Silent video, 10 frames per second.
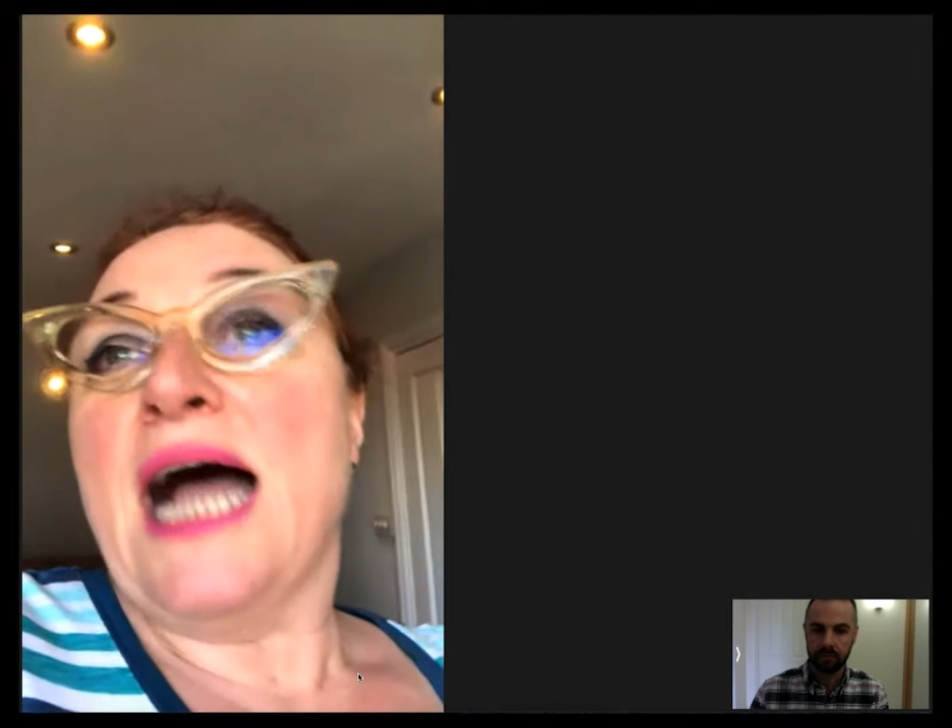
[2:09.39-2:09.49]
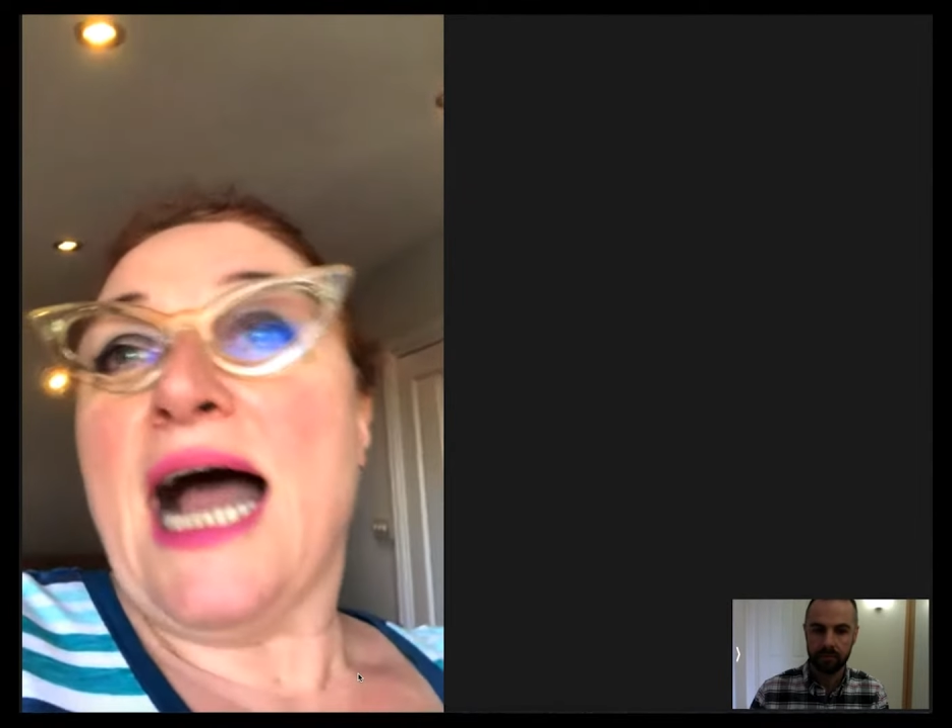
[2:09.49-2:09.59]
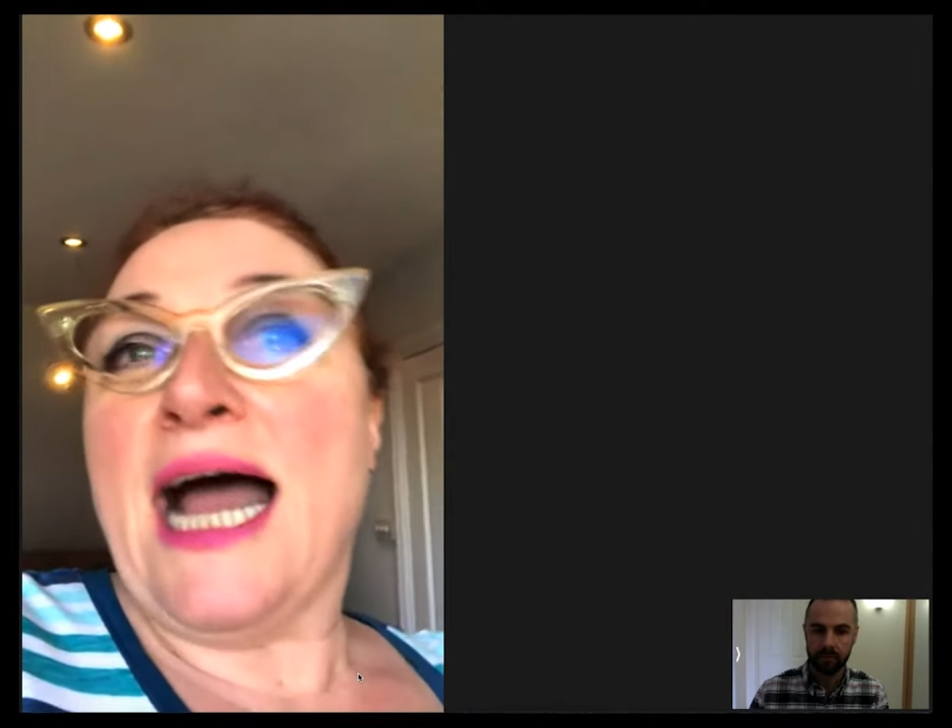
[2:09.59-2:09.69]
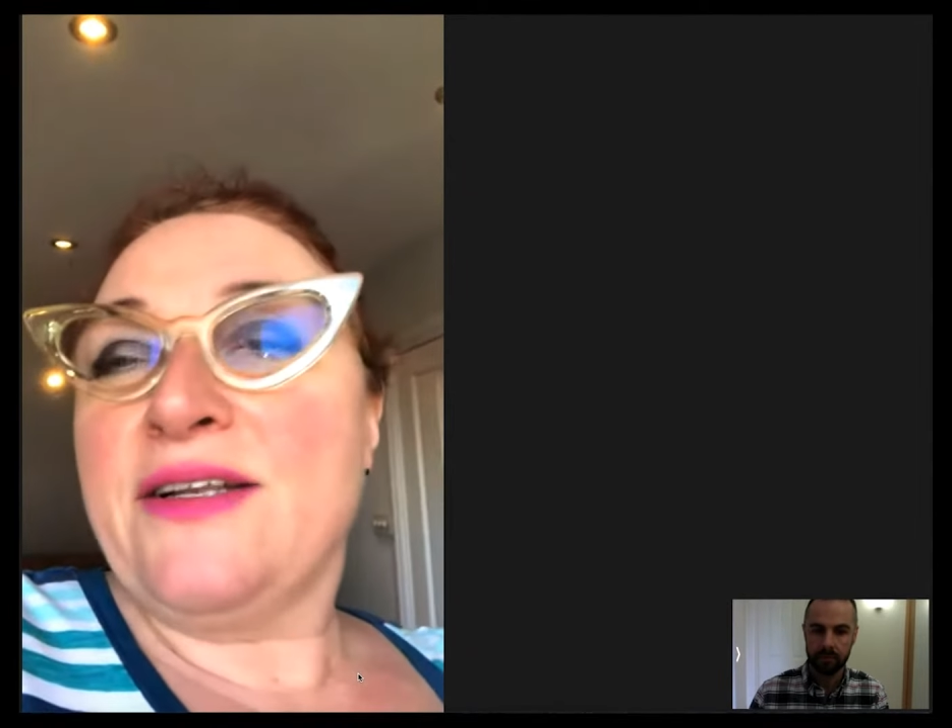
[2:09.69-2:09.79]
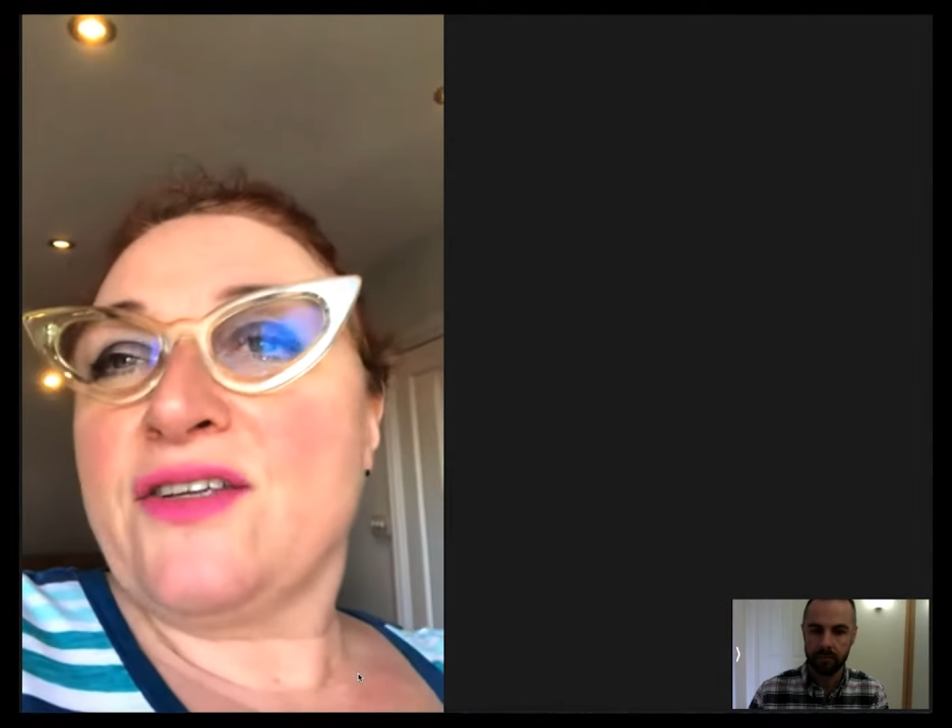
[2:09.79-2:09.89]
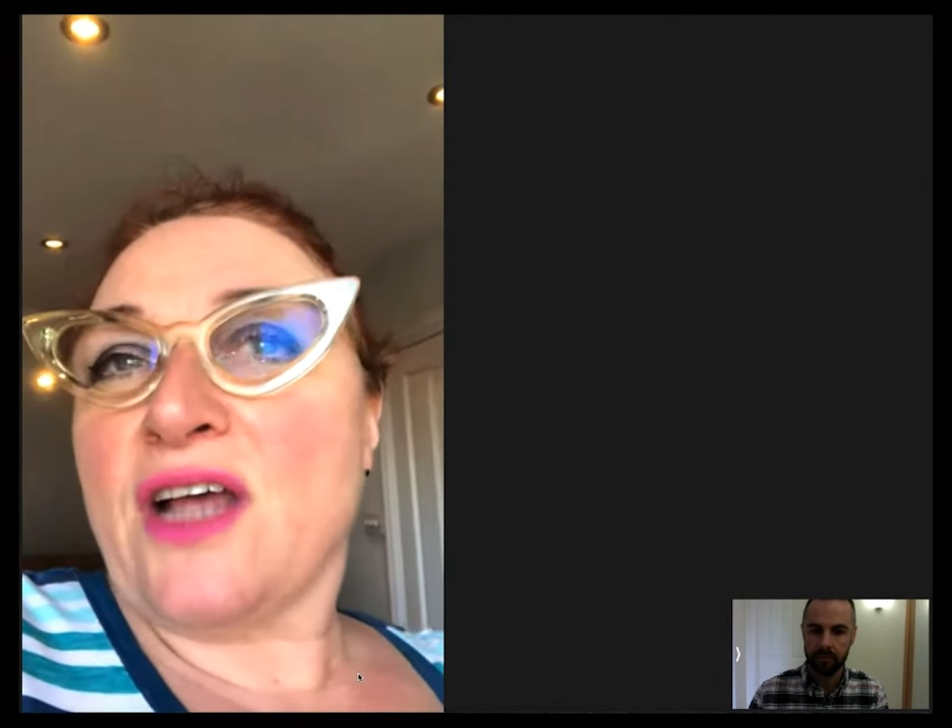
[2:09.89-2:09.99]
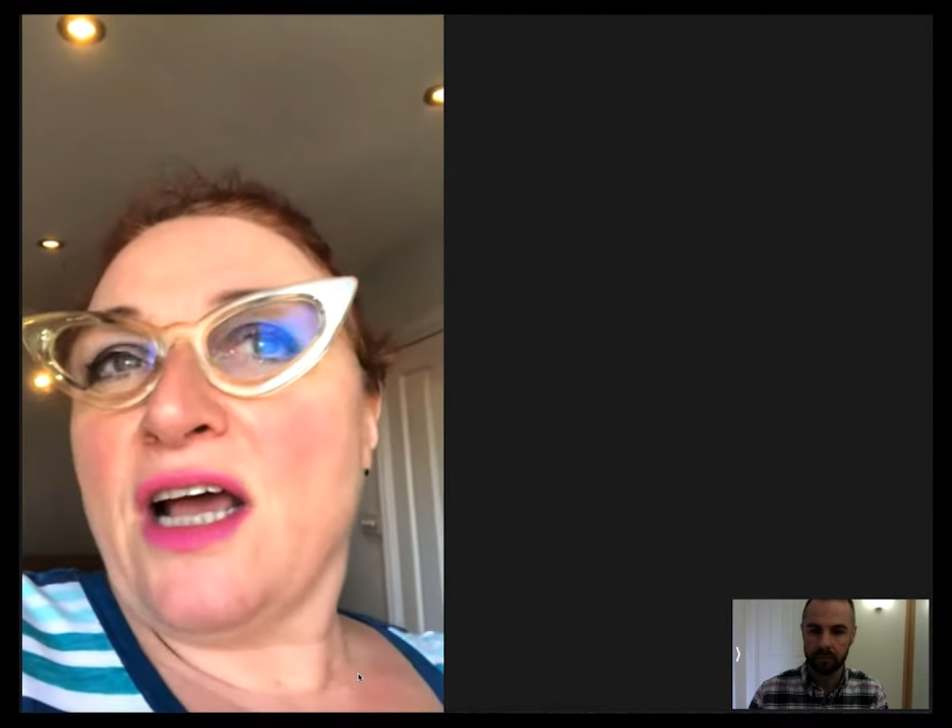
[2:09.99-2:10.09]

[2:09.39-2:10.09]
And